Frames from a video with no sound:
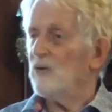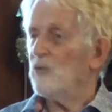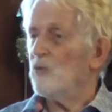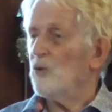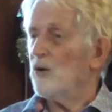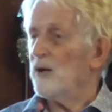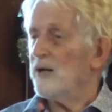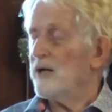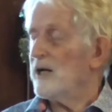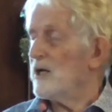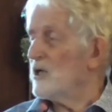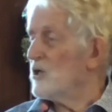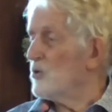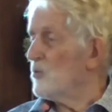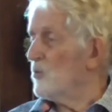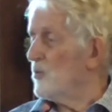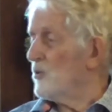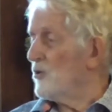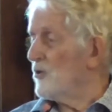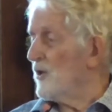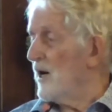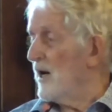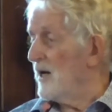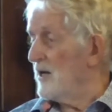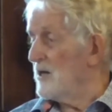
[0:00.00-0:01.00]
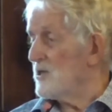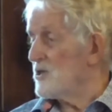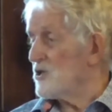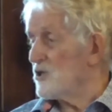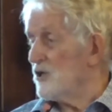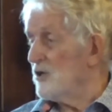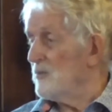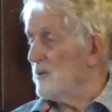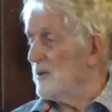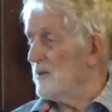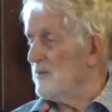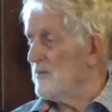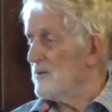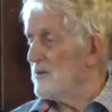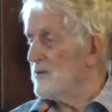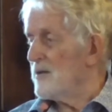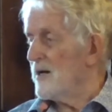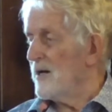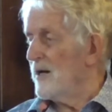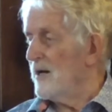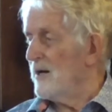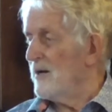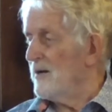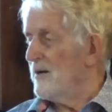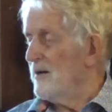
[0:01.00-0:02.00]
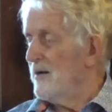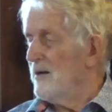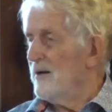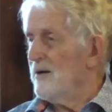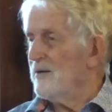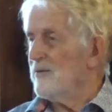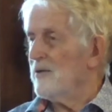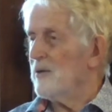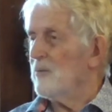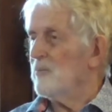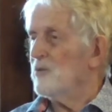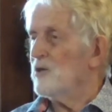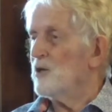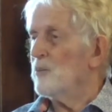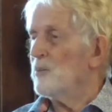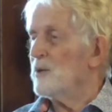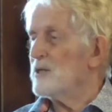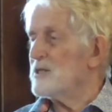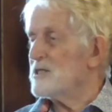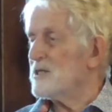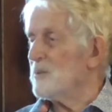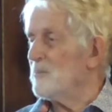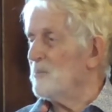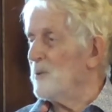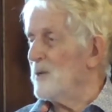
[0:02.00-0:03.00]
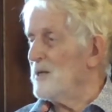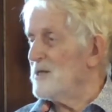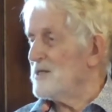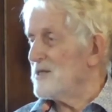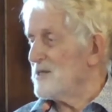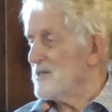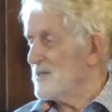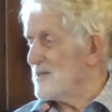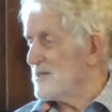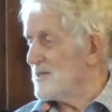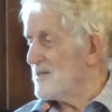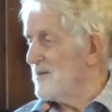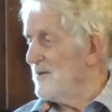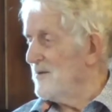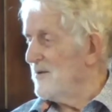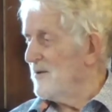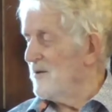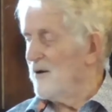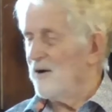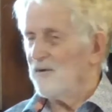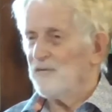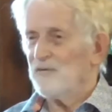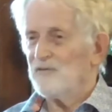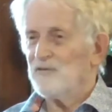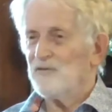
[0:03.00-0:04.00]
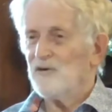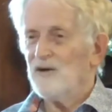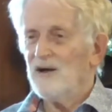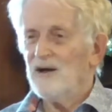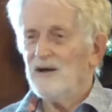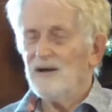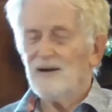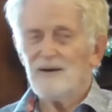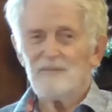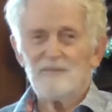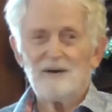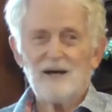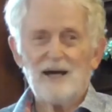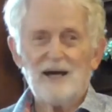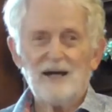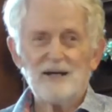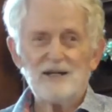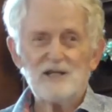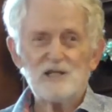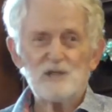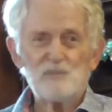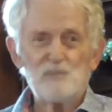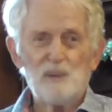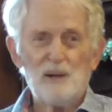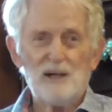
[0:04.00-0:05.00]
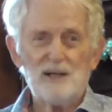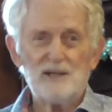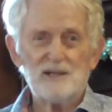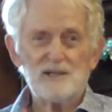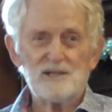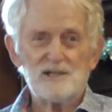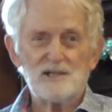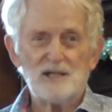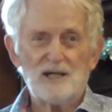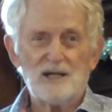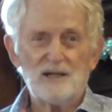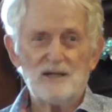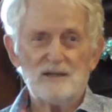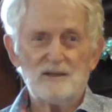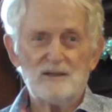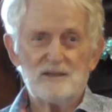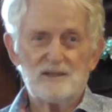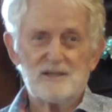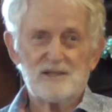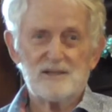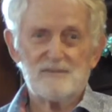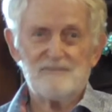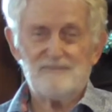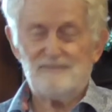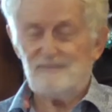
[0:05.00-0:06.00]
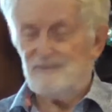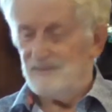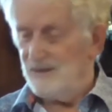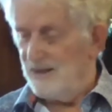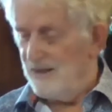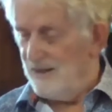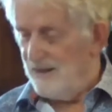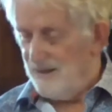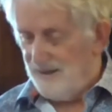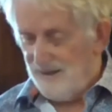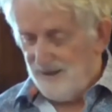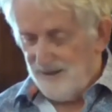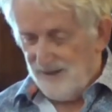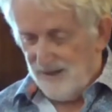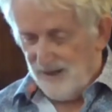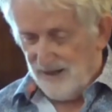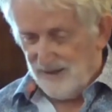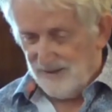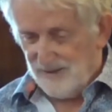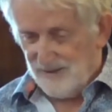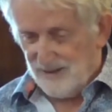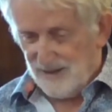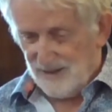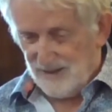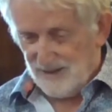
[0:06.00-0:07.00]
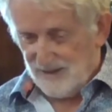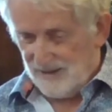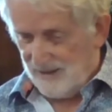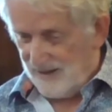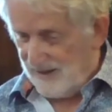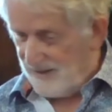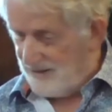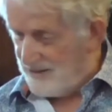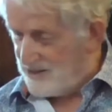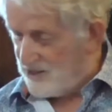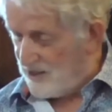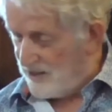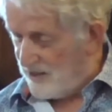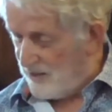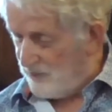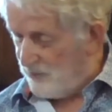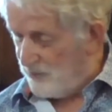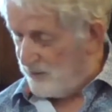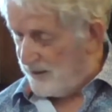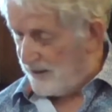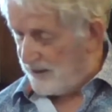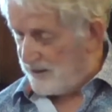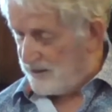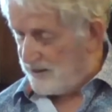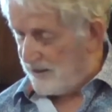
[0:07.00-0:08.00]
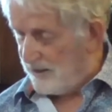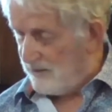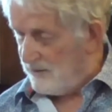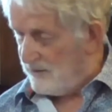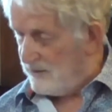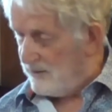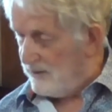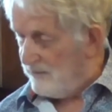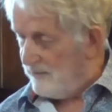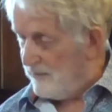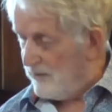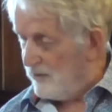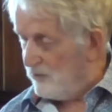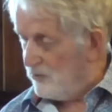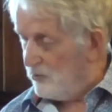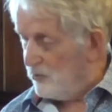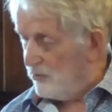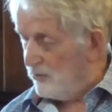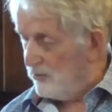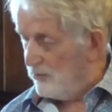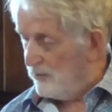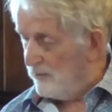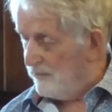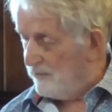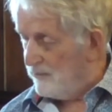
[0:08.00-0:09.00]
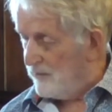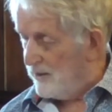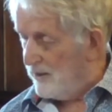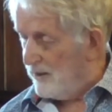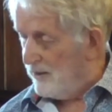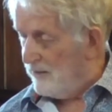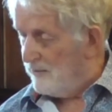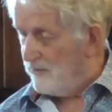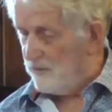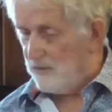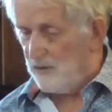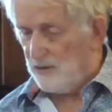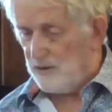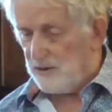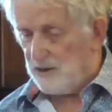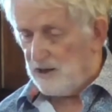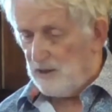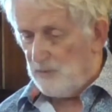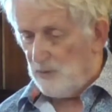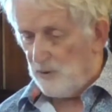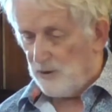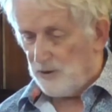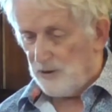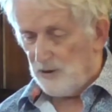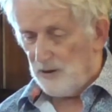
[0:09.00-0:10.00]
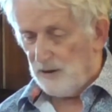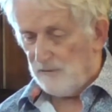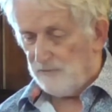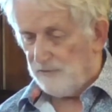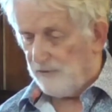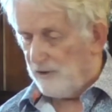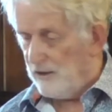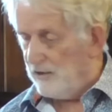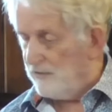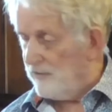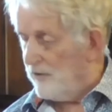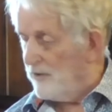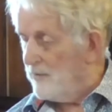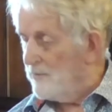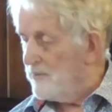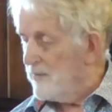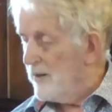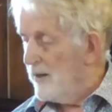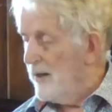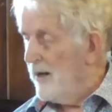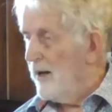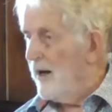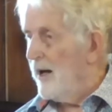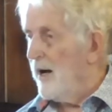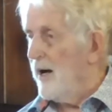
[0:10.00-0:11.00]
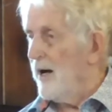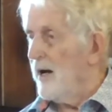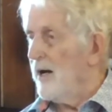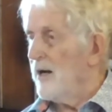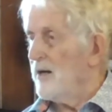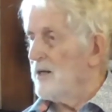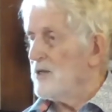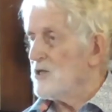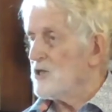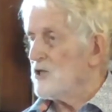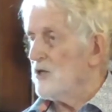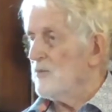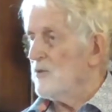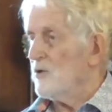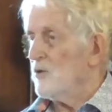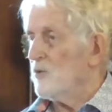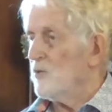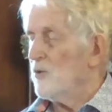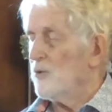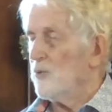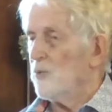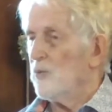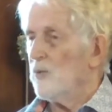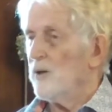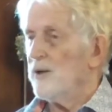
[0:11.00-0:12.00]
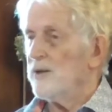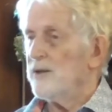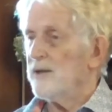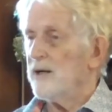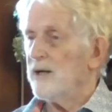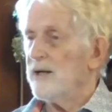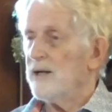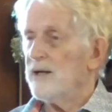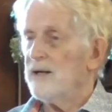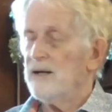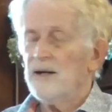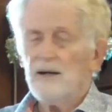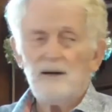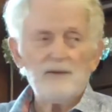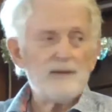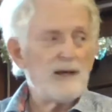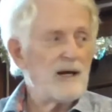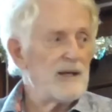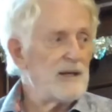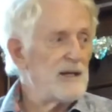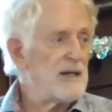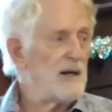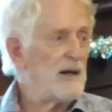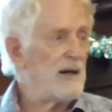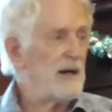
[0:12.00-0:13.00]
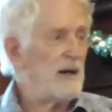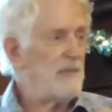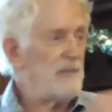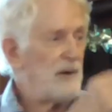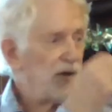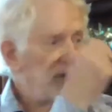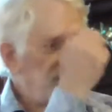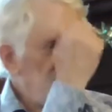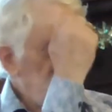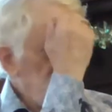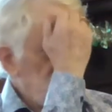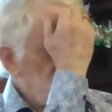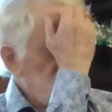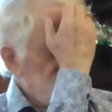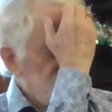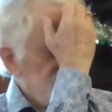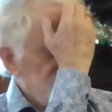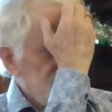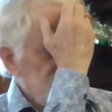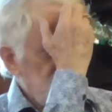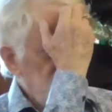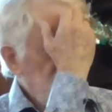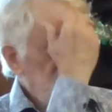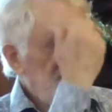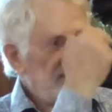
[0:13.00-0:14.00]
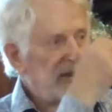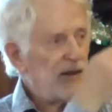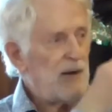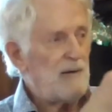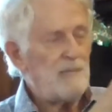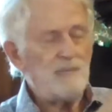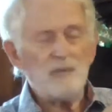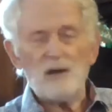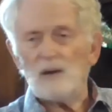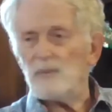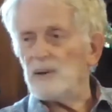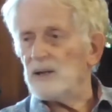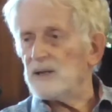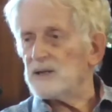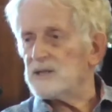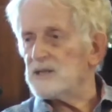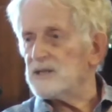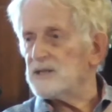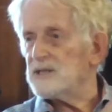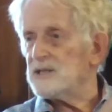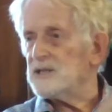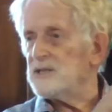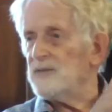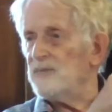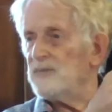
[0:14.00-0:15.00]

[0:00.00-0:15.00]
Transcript: were linked with Halleys Comet. They are the bits and pieces of Halley's past tales. And so they predict that it will not keep on going forever. Halleys Comet will one day, I think it was about